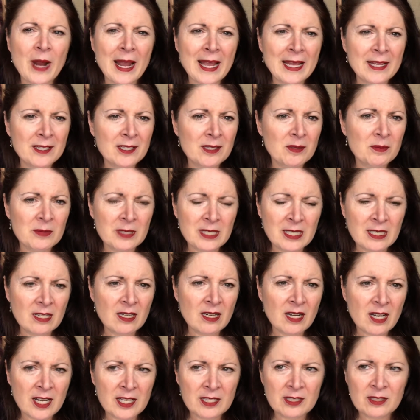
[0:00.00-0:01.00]

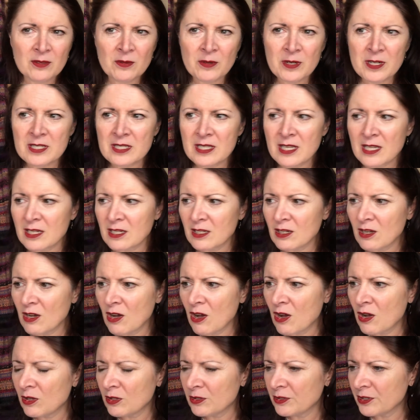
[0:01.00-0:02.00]
randomly cut. What is
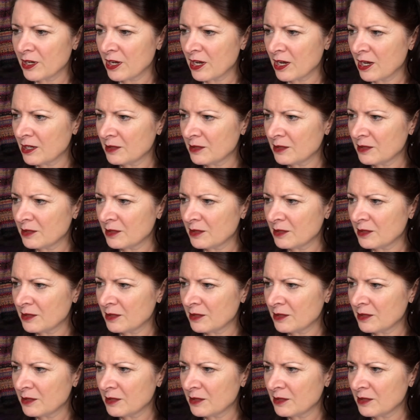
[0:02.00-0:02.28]
that called?